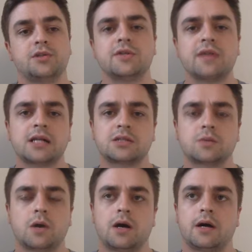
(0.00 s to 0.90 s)
So that's
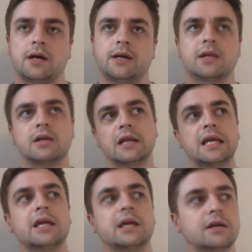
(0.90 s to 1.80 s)
why
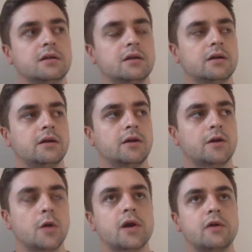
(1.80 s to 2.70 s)
linking,
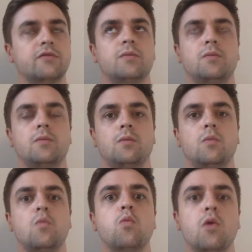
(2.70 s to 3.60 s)
going on from
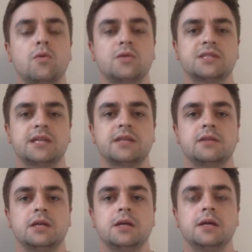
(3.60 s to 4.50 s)
what was said in the